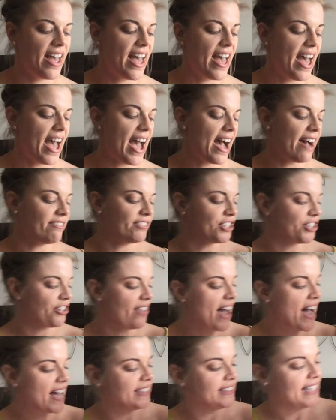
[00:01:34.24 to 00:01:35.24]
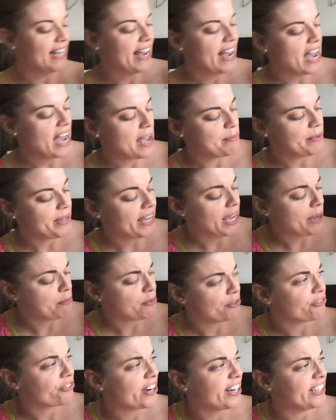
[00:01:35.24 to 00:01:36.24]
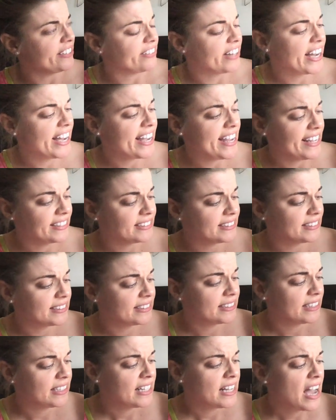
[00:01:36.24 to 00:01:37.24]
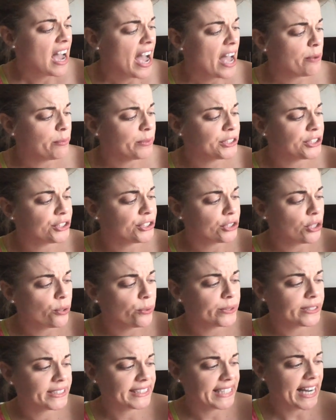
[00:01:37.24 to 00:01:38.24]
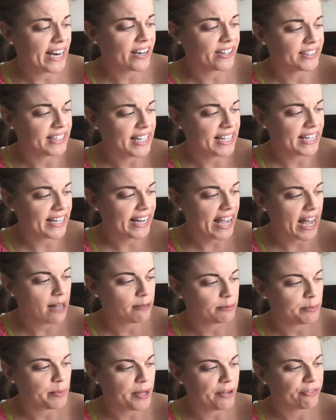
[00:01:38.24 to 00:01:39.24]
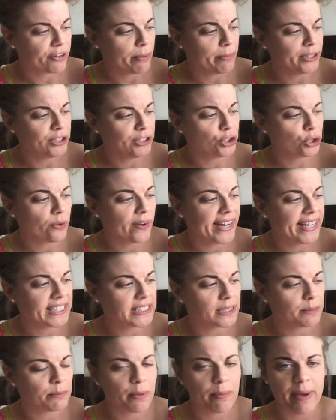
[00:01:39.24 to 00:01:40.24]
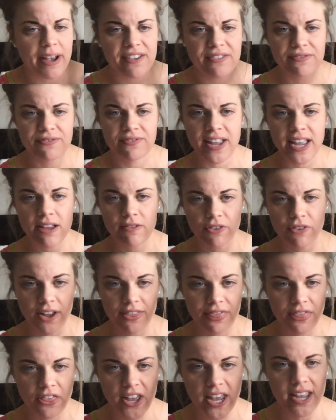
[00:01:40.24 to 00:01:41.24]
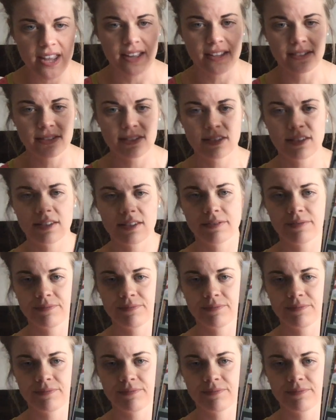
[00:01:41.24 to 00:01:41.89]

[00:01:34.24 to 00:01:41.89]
After that day, I became afraid of heights. I was so scared that it kept me from enjoying some of my favorite things.